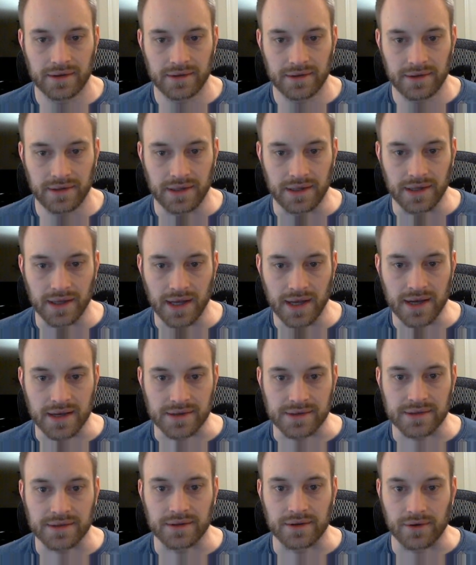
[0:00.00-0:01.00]
He
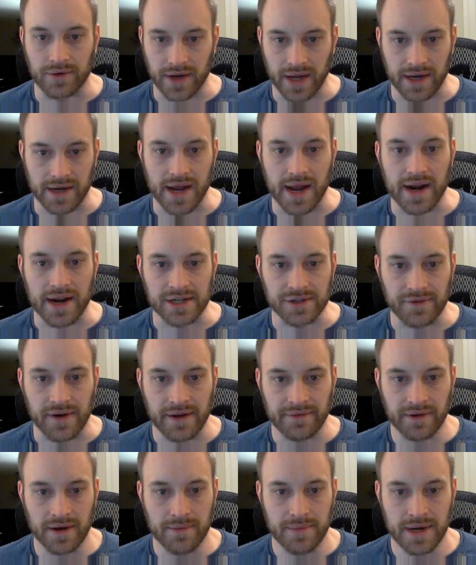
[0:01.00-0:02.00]
is. Okay, knight h
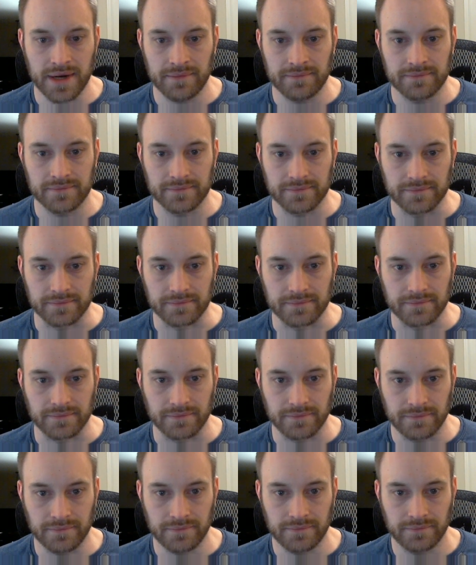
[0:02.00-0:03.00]
five coming.
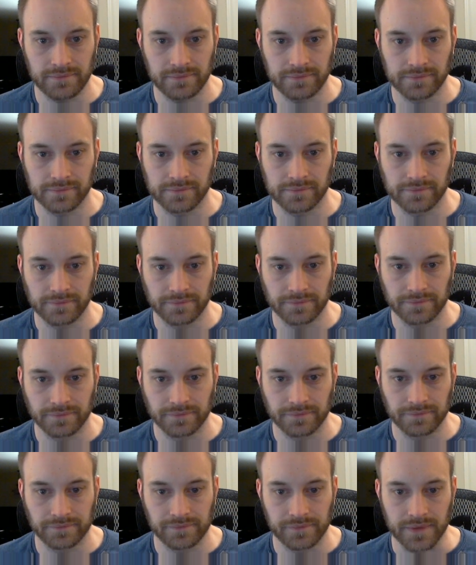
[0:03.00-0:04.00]
Mm-hmm.
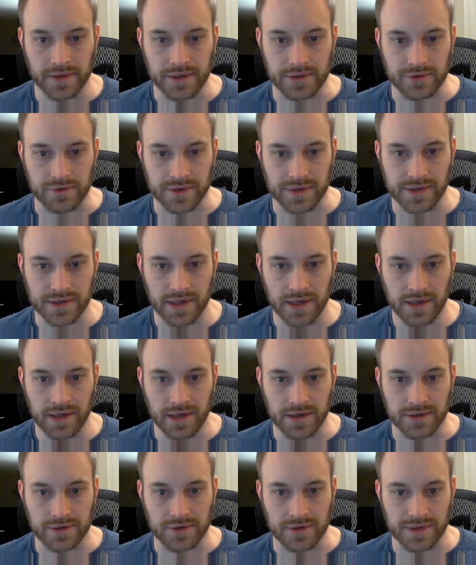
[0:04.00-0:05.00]
Interesting,
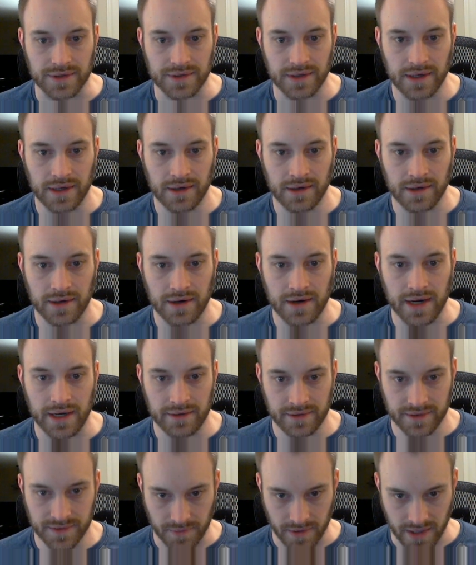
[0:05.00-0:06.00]
interesting. All
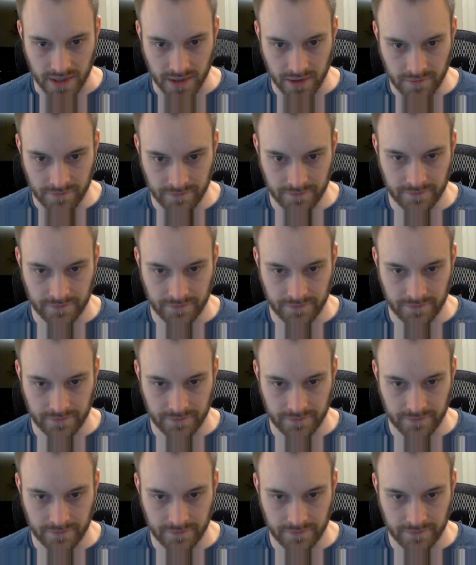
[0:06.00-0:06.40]
right, let's play here.